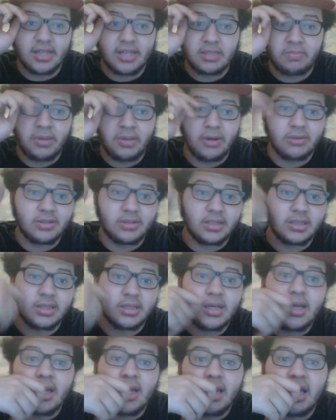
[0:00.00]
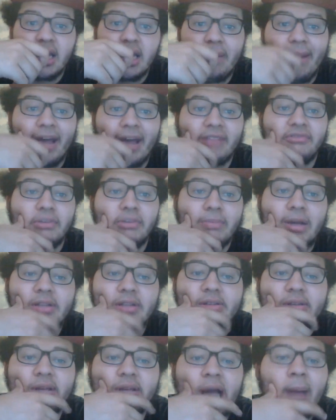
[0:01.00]
appearances in the past few
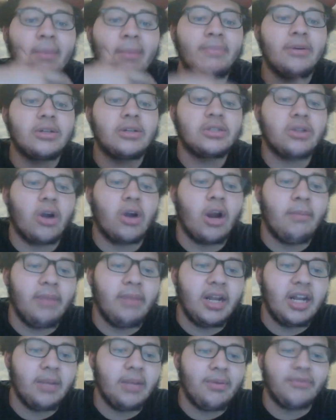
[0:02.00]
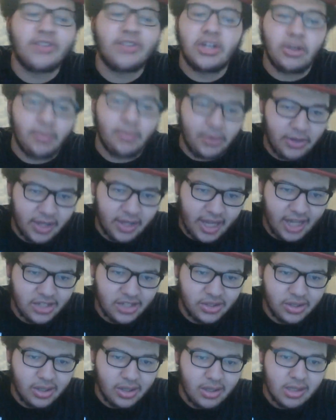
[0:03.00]
months. Comic books are a medium of
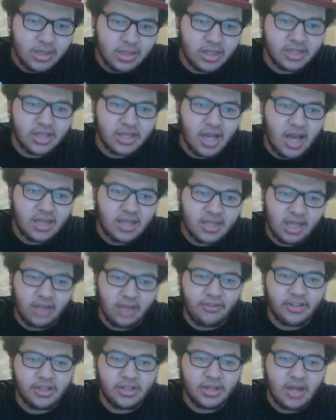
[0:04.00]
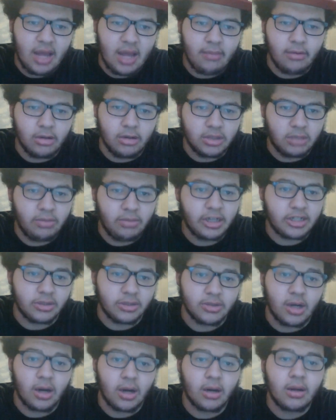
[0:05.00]
communication, just as television and motion pictures
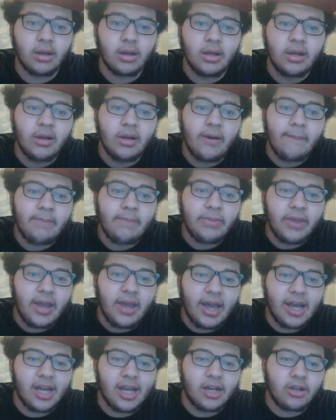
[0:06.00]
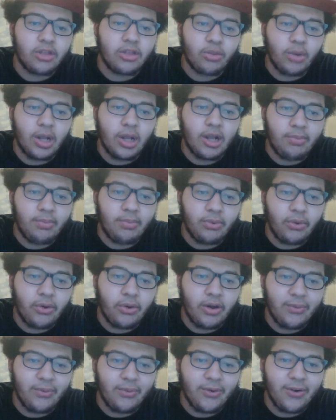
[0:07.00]
are. L3
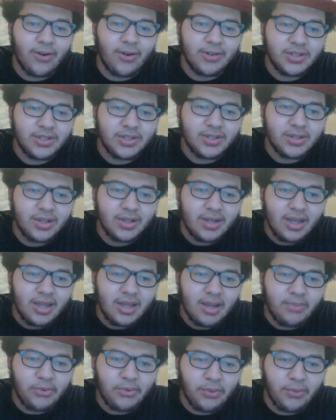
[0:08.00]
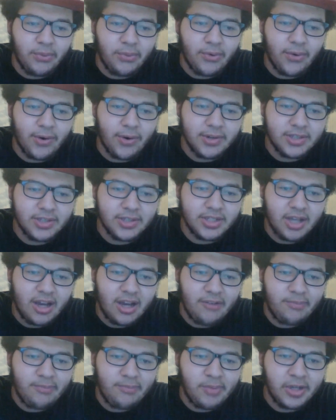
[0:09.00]
employ words employ words
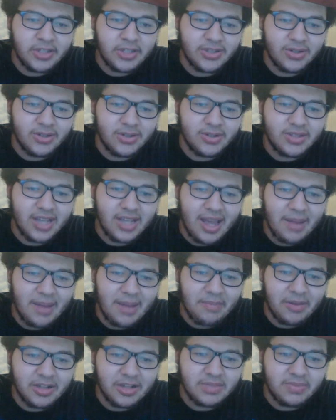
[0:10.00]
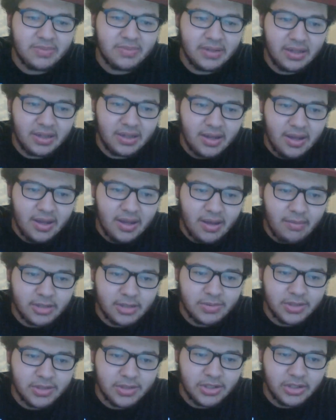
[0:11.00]
of pictures and must be
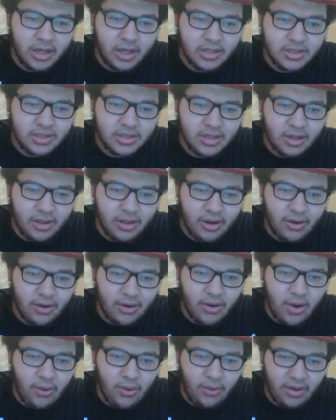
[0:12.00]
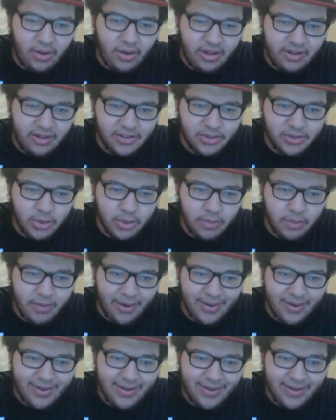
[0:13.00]
must be judged on their own individual merit.